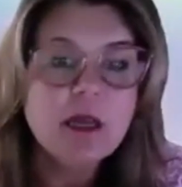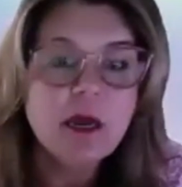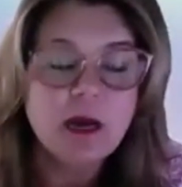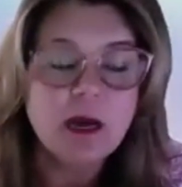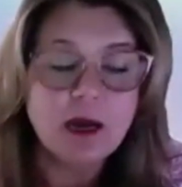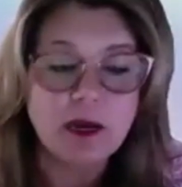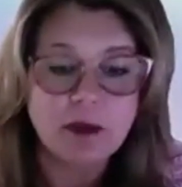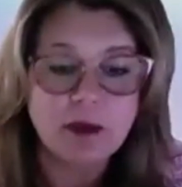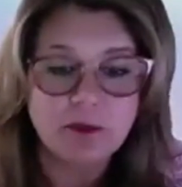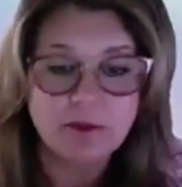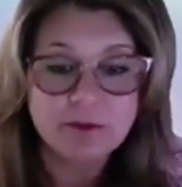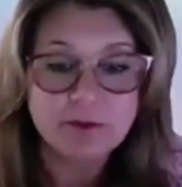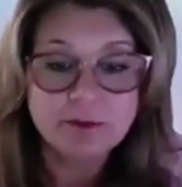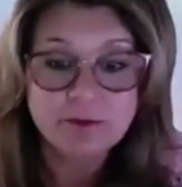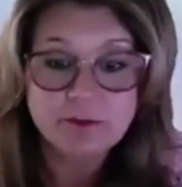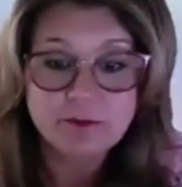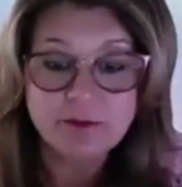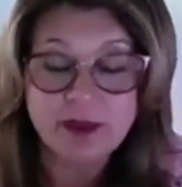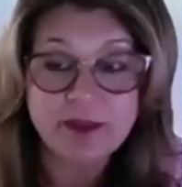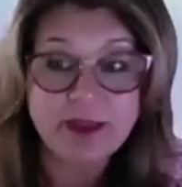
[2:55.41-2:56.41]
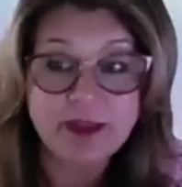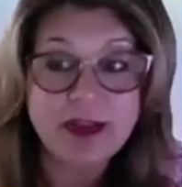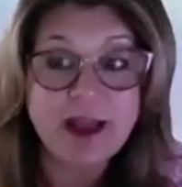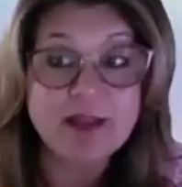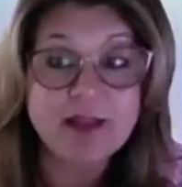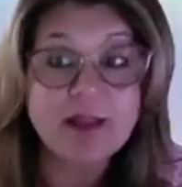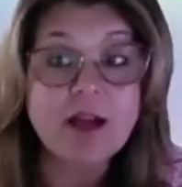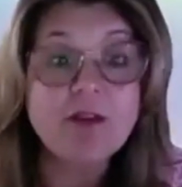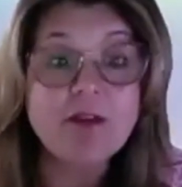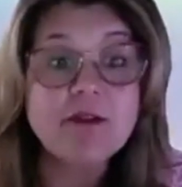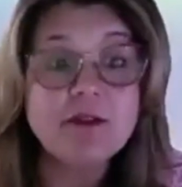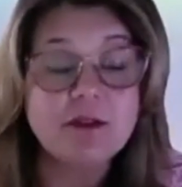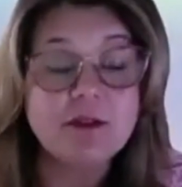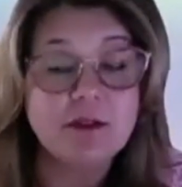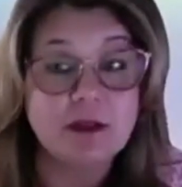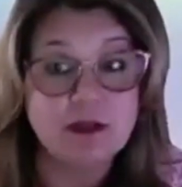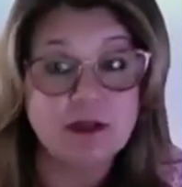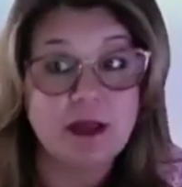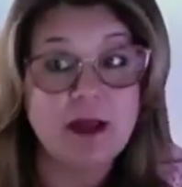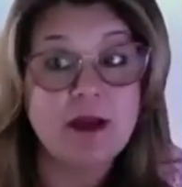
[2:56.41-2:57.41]
And then I
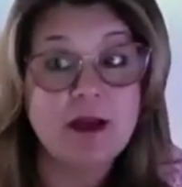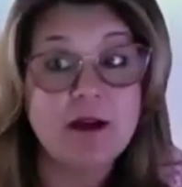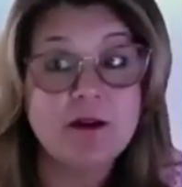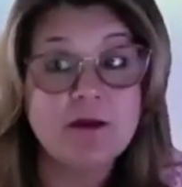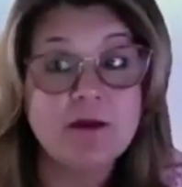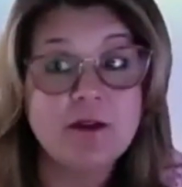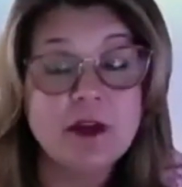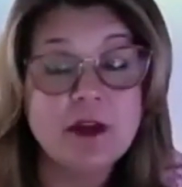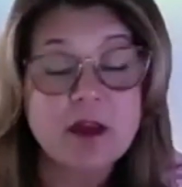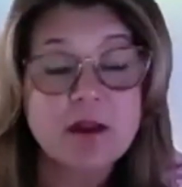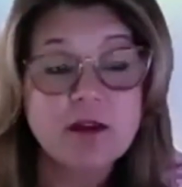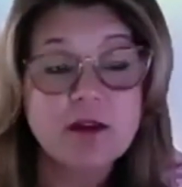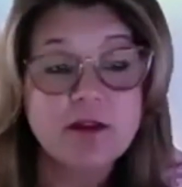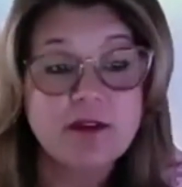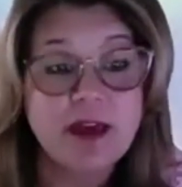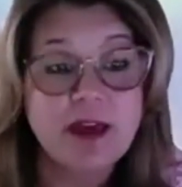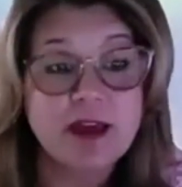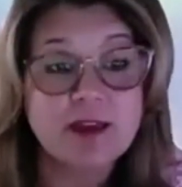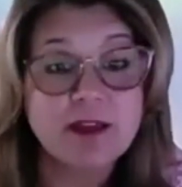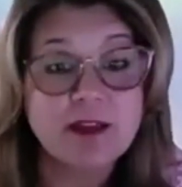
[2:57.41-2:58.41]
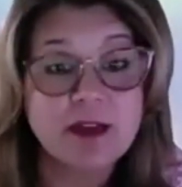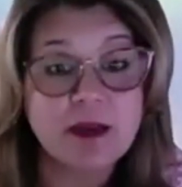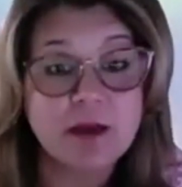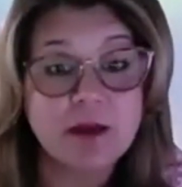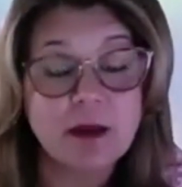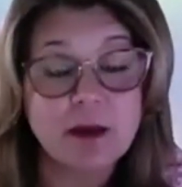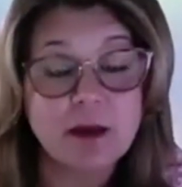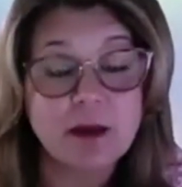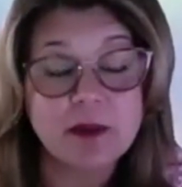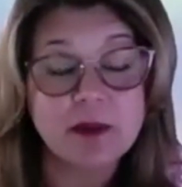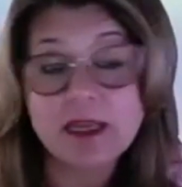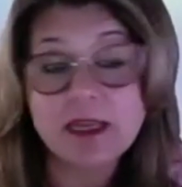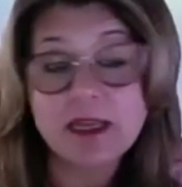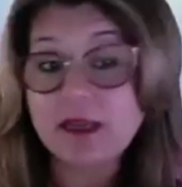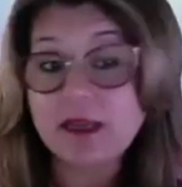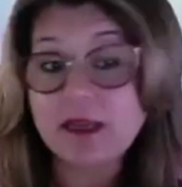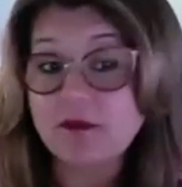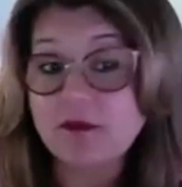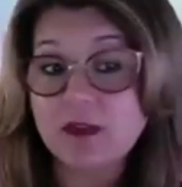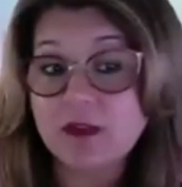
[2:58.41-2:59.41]
love the fact that I
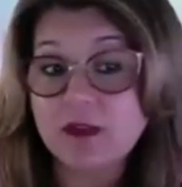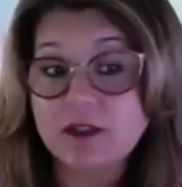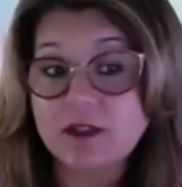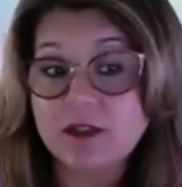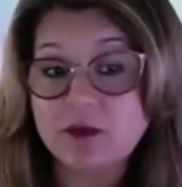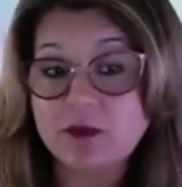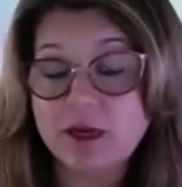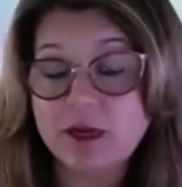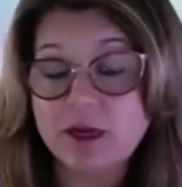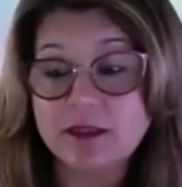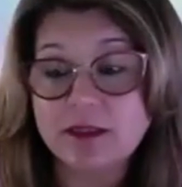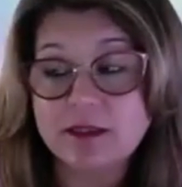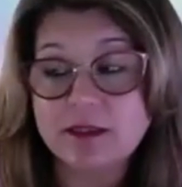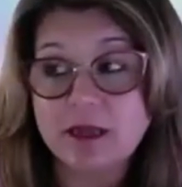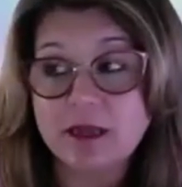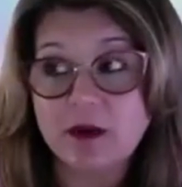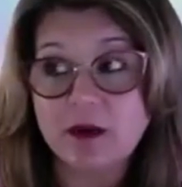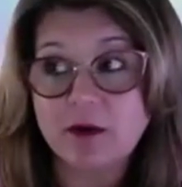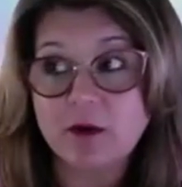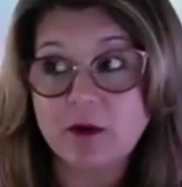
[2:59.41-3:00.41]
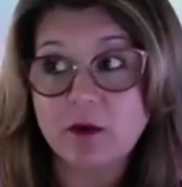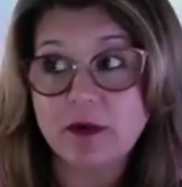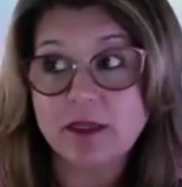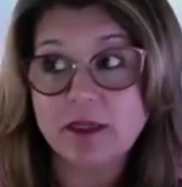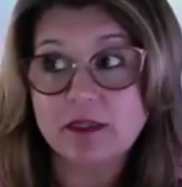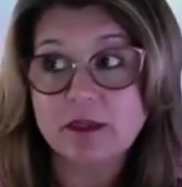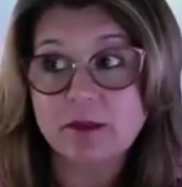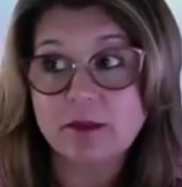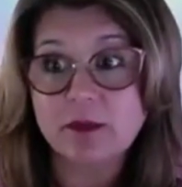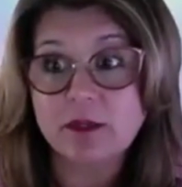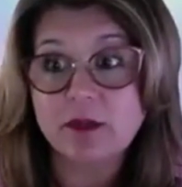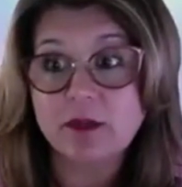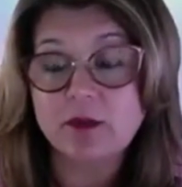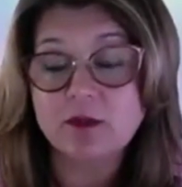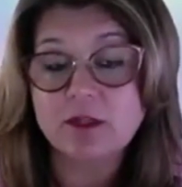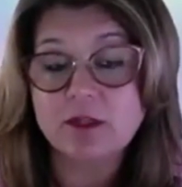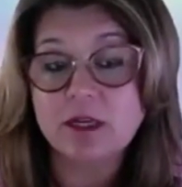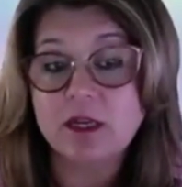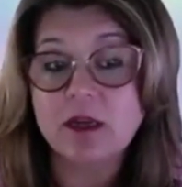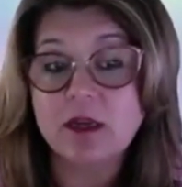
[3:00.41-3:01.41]
believe that you guys are going to be
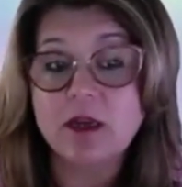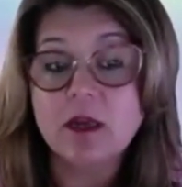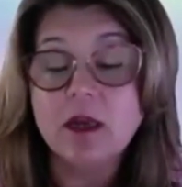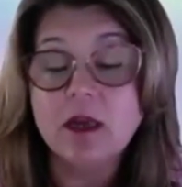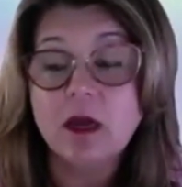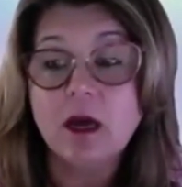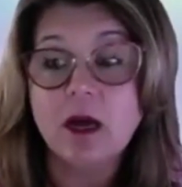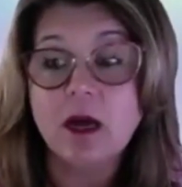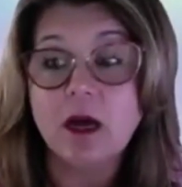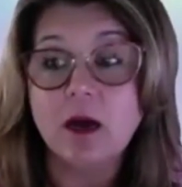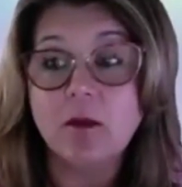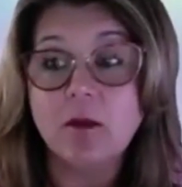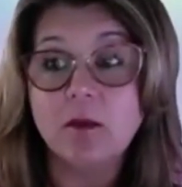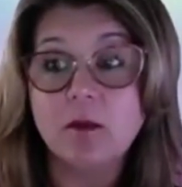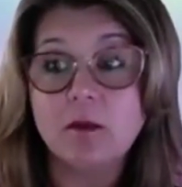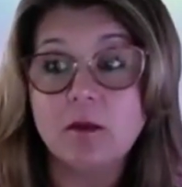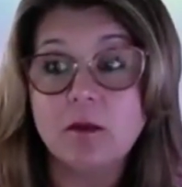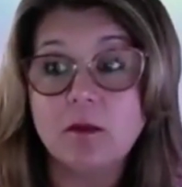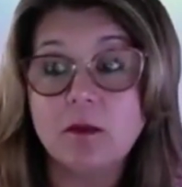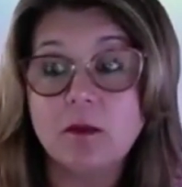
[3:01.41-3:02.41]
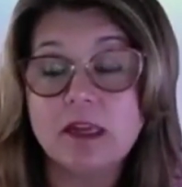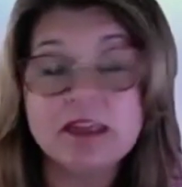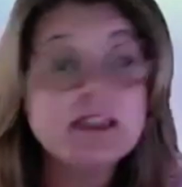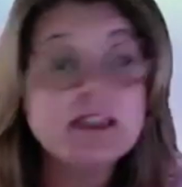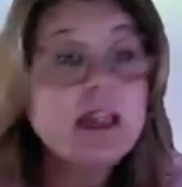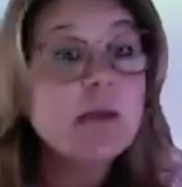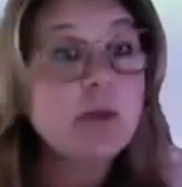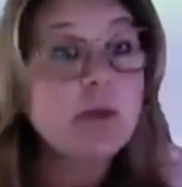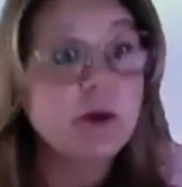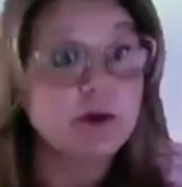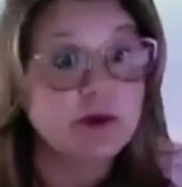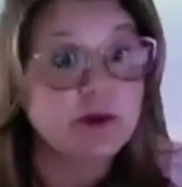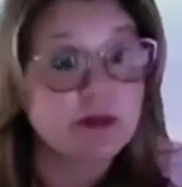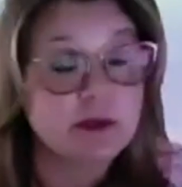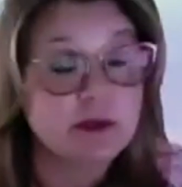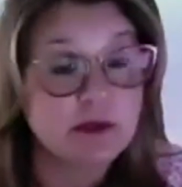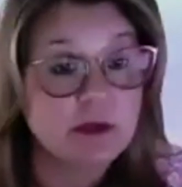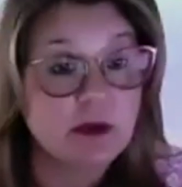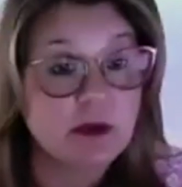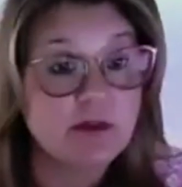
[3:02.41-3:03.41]
using
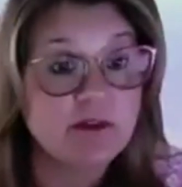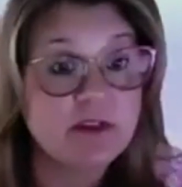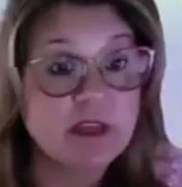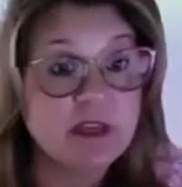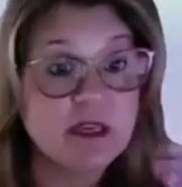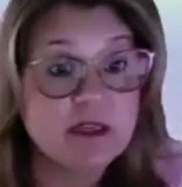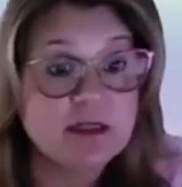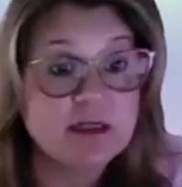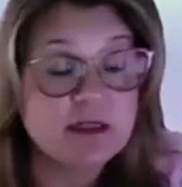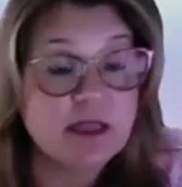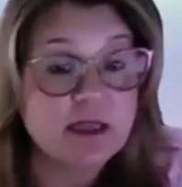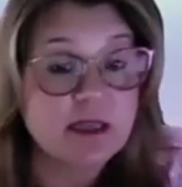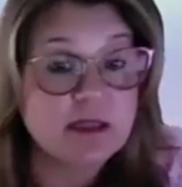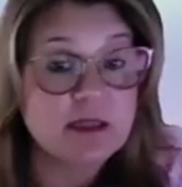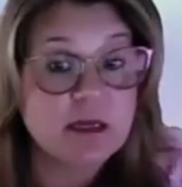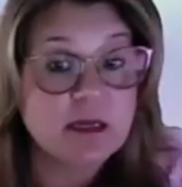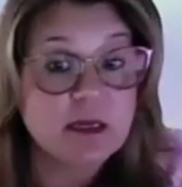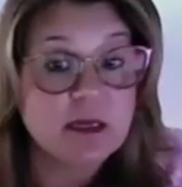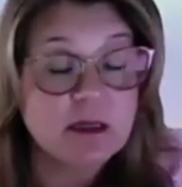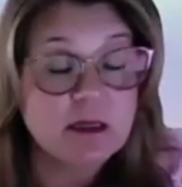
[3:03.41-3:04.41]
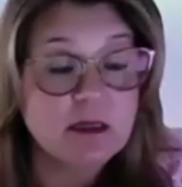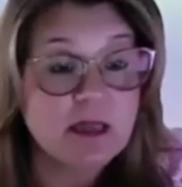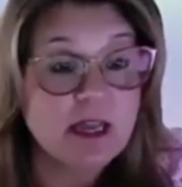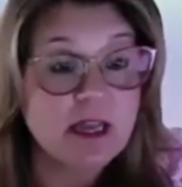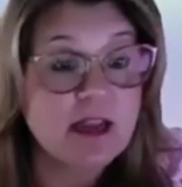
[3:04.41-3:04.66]
examples of things that